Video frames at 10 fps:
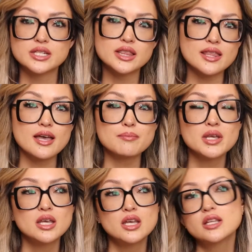did them,
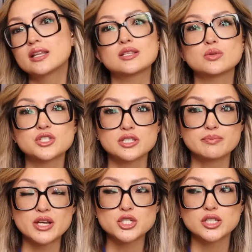that's what she
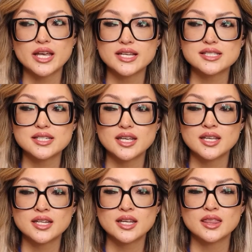specialized in.